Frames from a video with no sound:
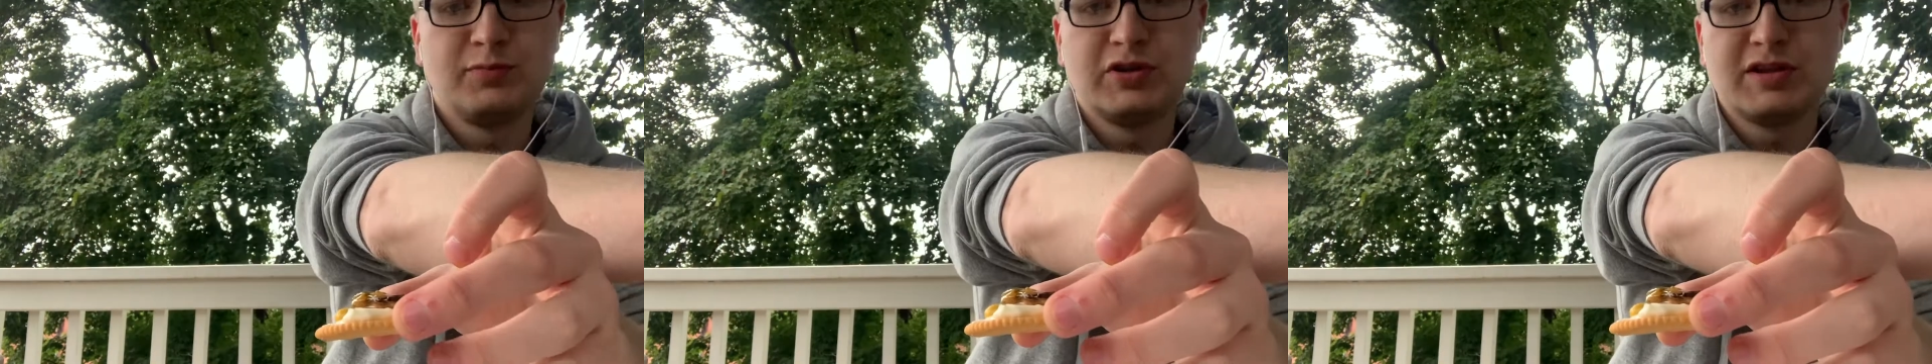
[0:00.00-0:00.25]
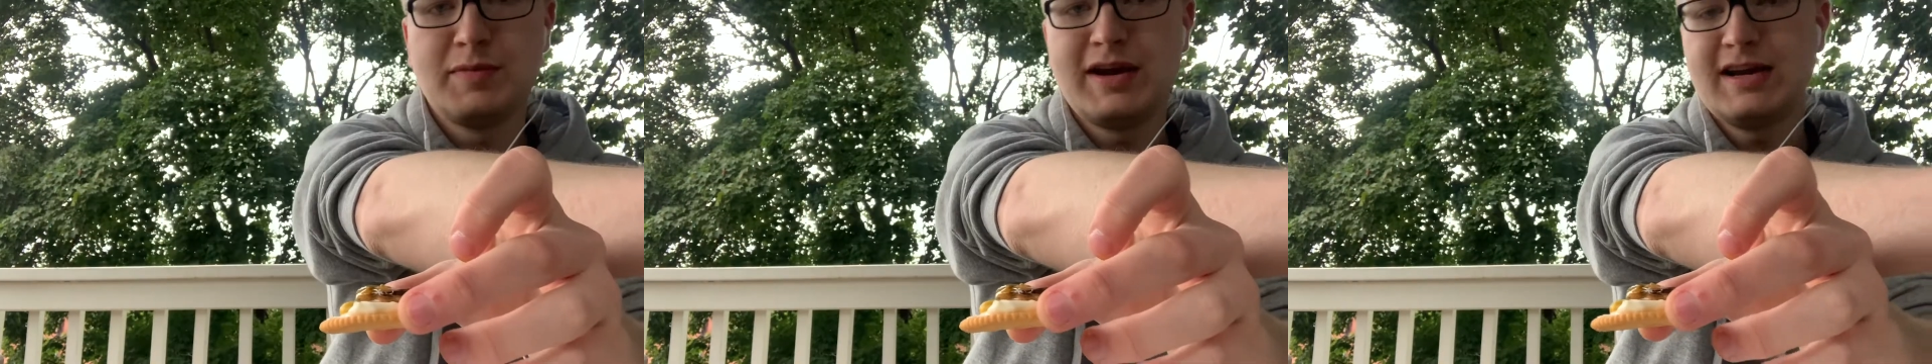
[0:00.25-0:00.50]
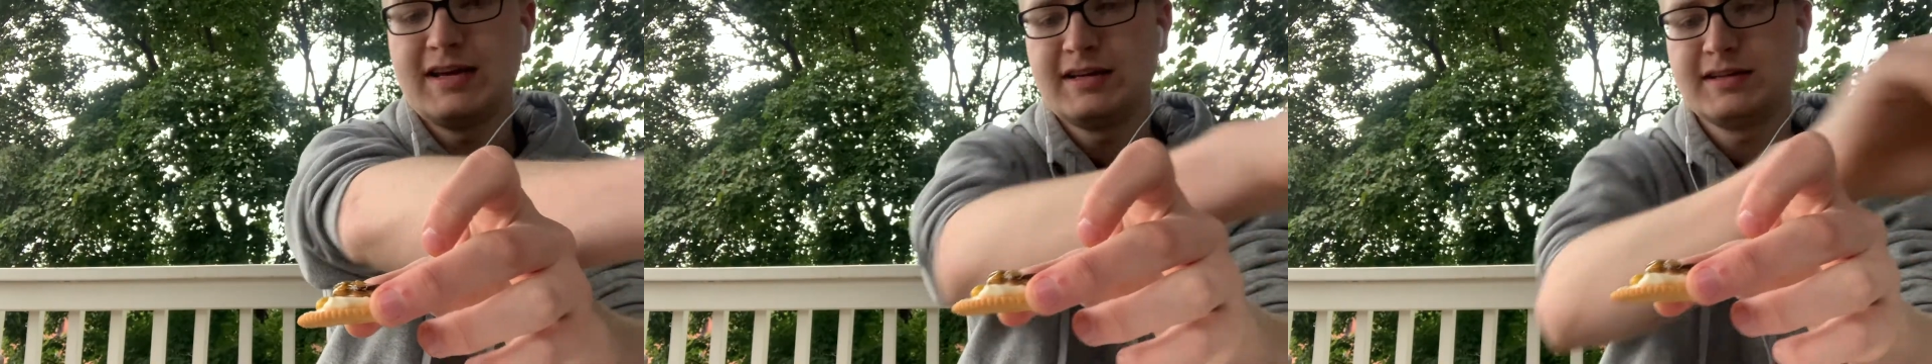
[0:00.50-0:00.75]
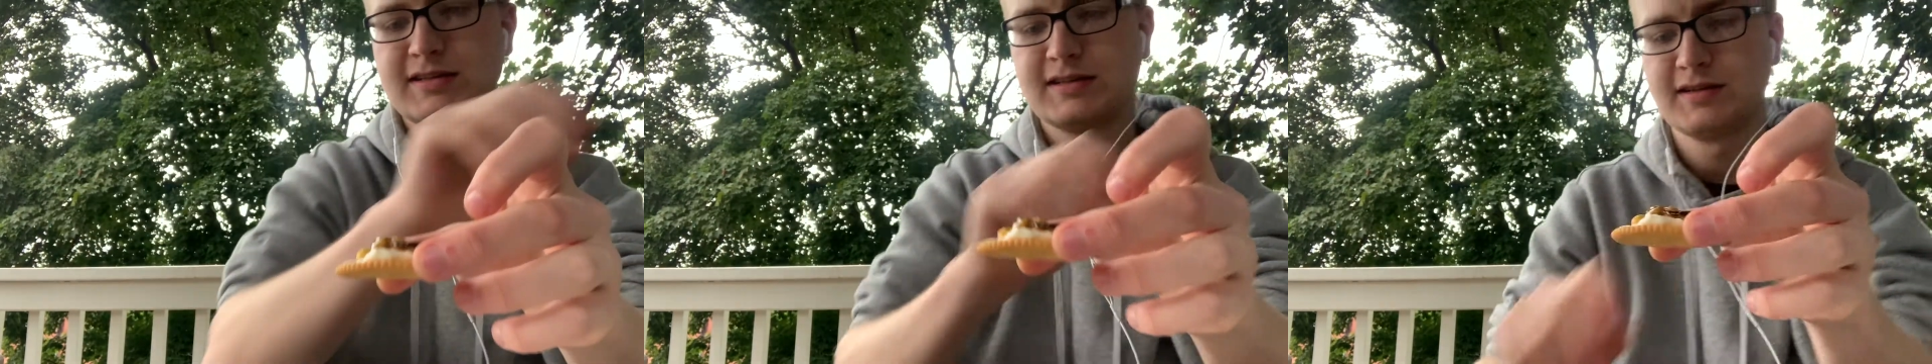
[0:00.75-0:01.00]
the
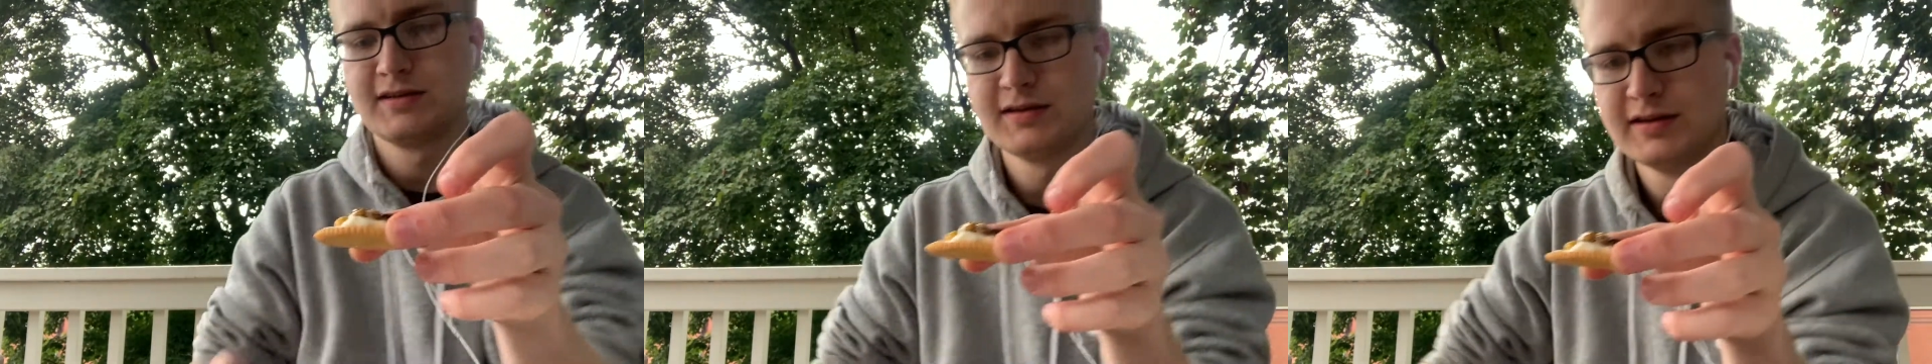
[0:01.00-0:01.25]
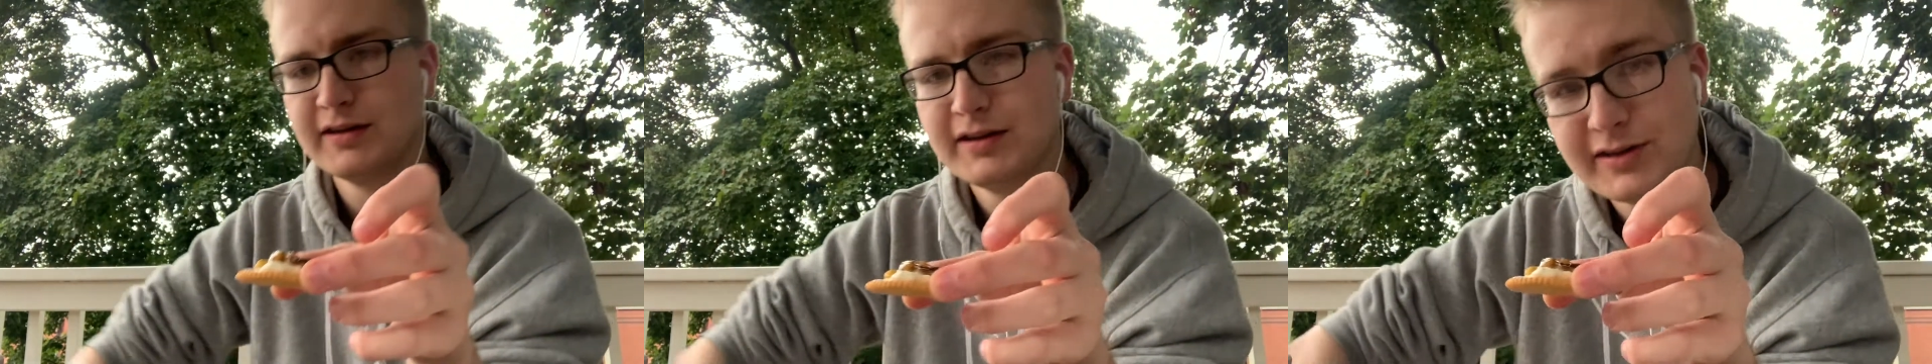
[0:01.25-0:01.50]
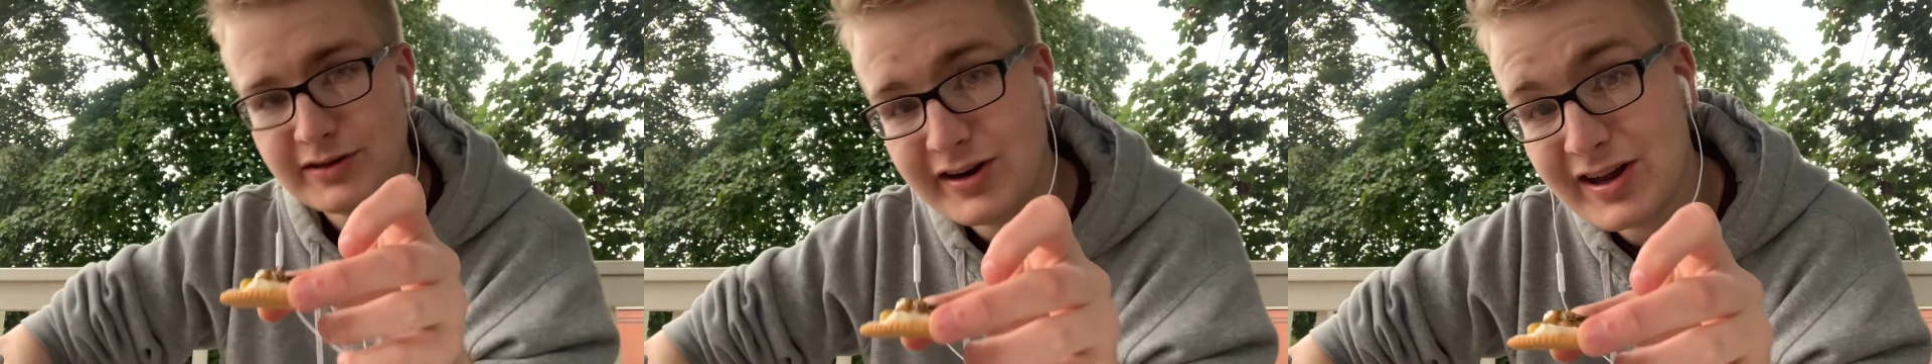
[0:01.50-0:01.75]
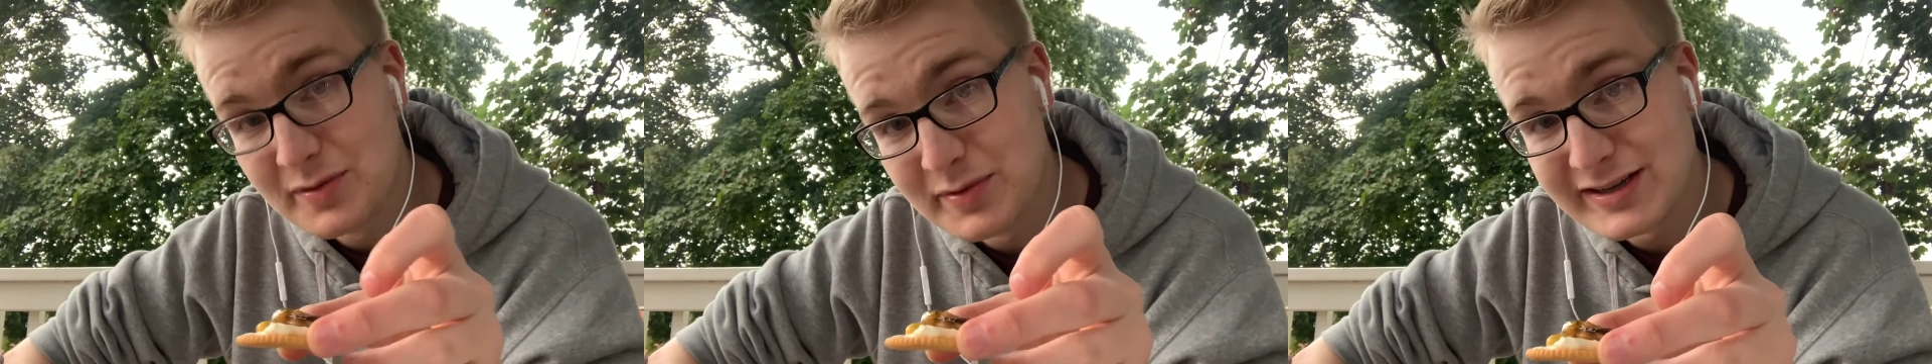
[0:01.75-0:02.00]
mayonnaise and the
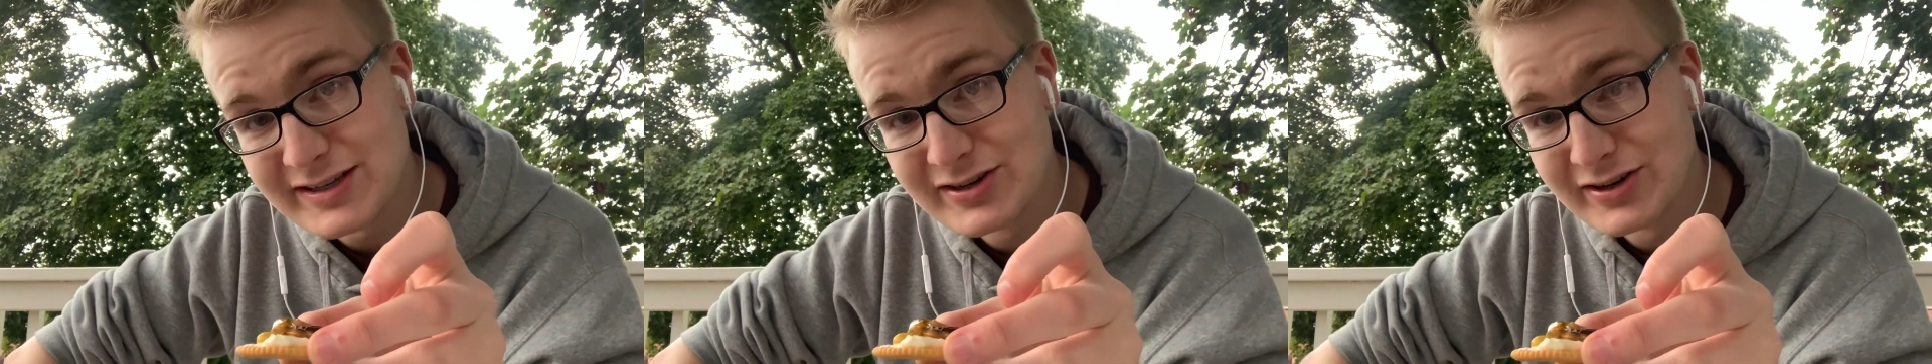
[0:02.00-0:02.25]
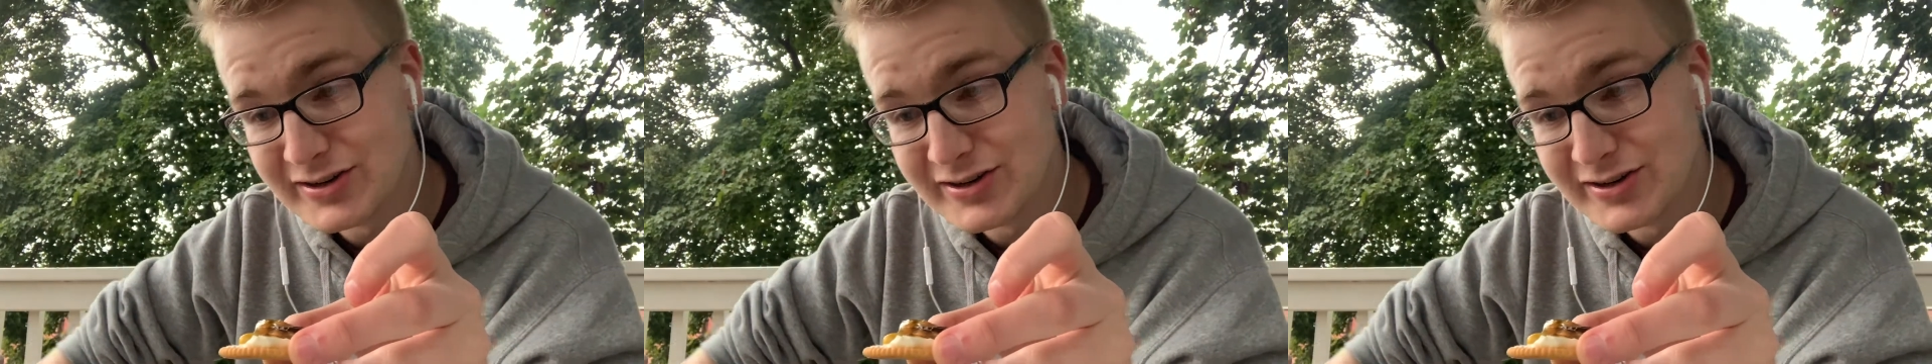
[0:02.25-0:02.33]
mustard.